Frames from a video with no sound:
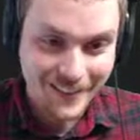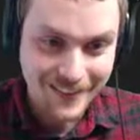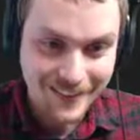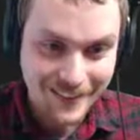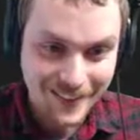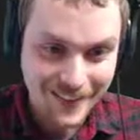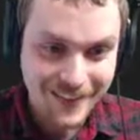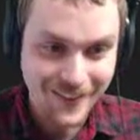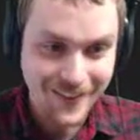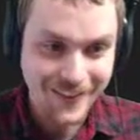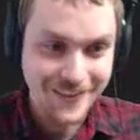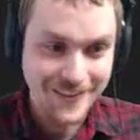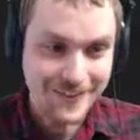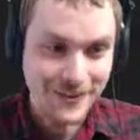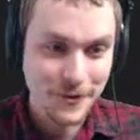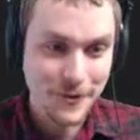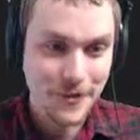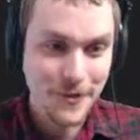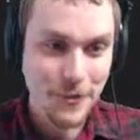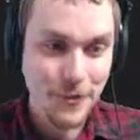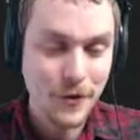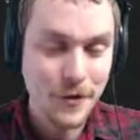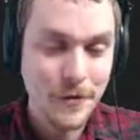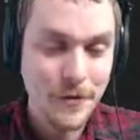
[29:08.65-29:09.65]
okay, so
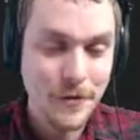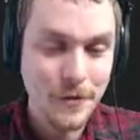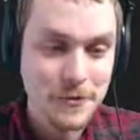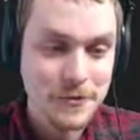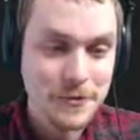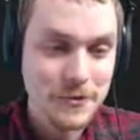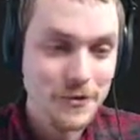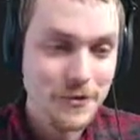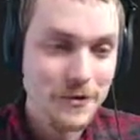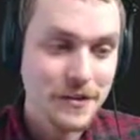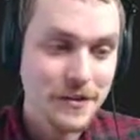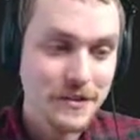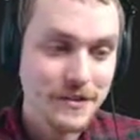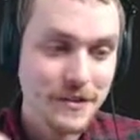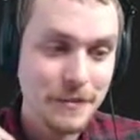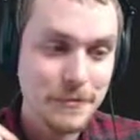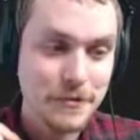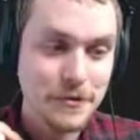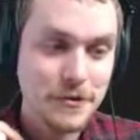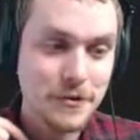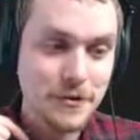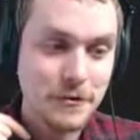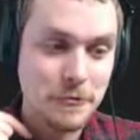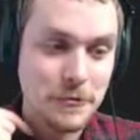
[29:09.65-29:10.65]
then what I'm going to return is I'm
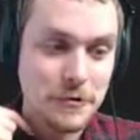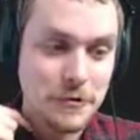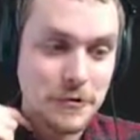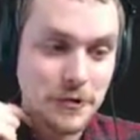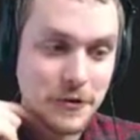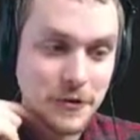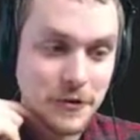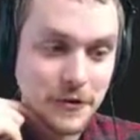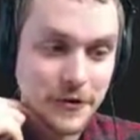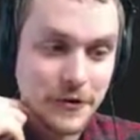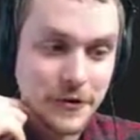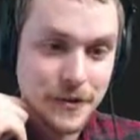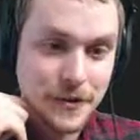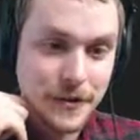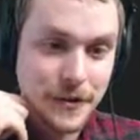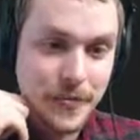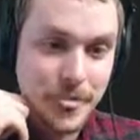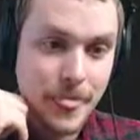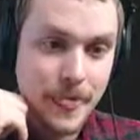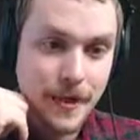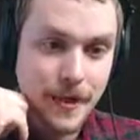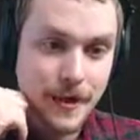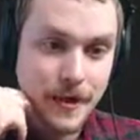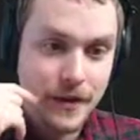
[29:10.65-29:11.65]
just going to return
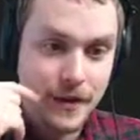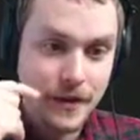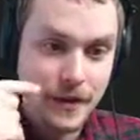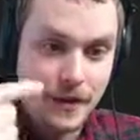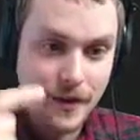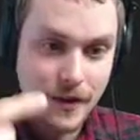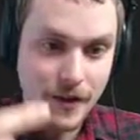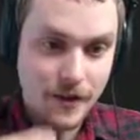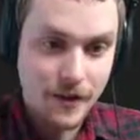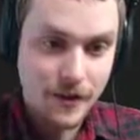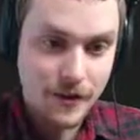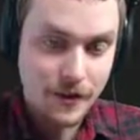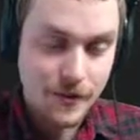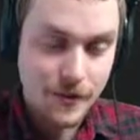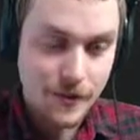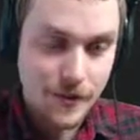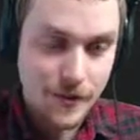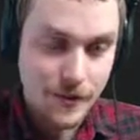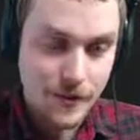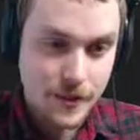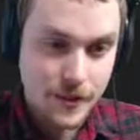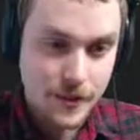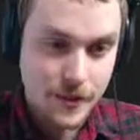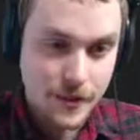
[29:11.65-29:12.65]
uh,
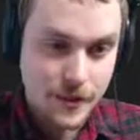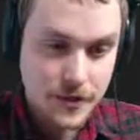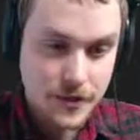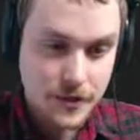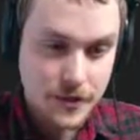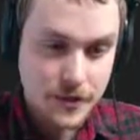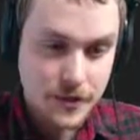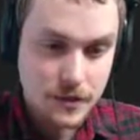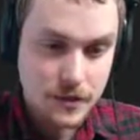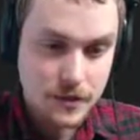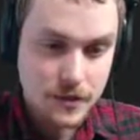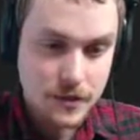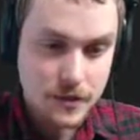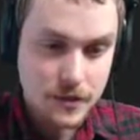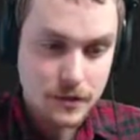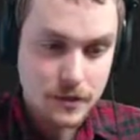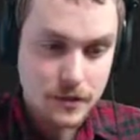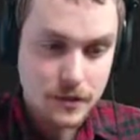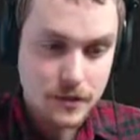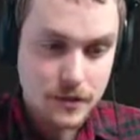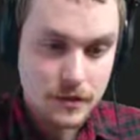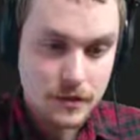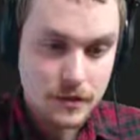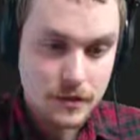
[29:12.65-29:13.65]

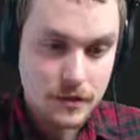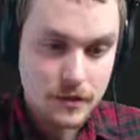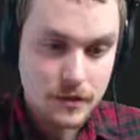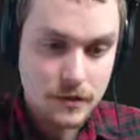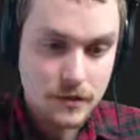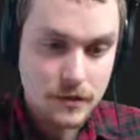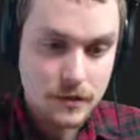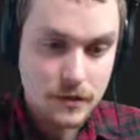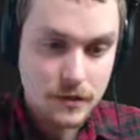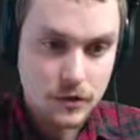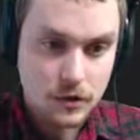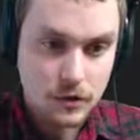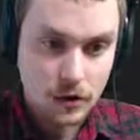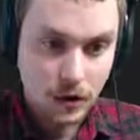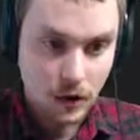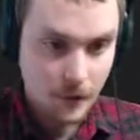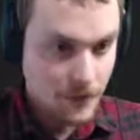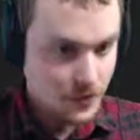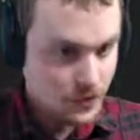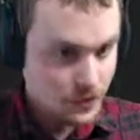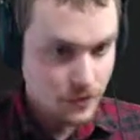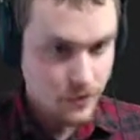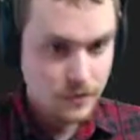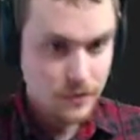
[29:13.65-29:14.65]
this. I'm
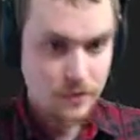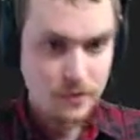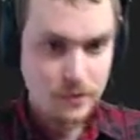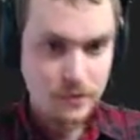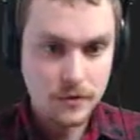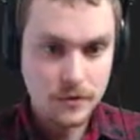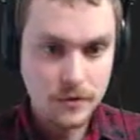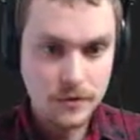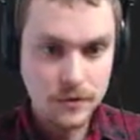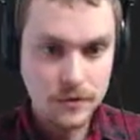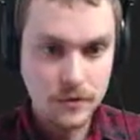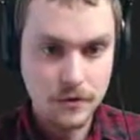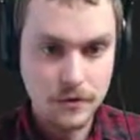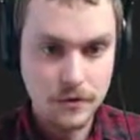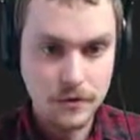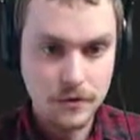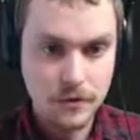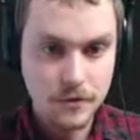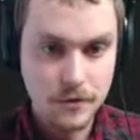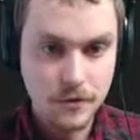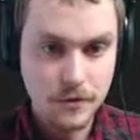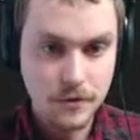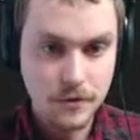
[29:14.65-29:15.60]
actually just going to return.